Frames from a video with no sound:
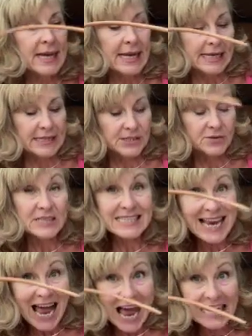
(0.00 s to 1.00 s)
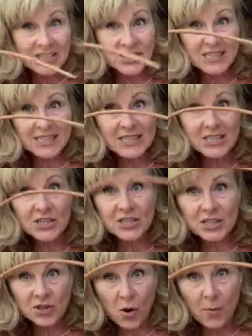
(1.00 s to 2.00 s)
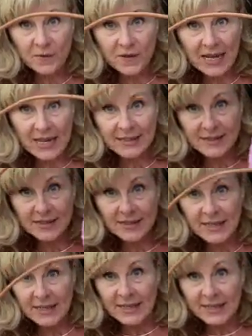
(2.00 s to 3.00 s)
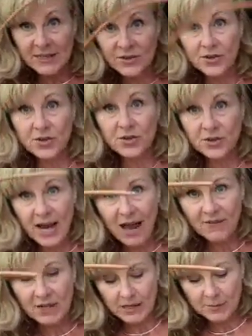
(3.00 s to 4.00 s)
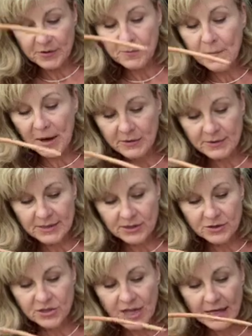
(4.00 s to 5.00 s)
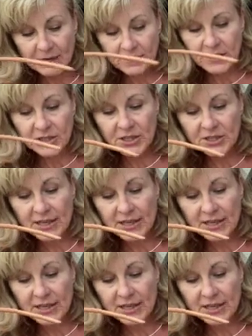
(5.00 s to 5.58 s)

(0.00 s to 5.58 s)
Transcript: is to attach it to the top of the lantern so that you can have a little bit of bounce in your jellyfish.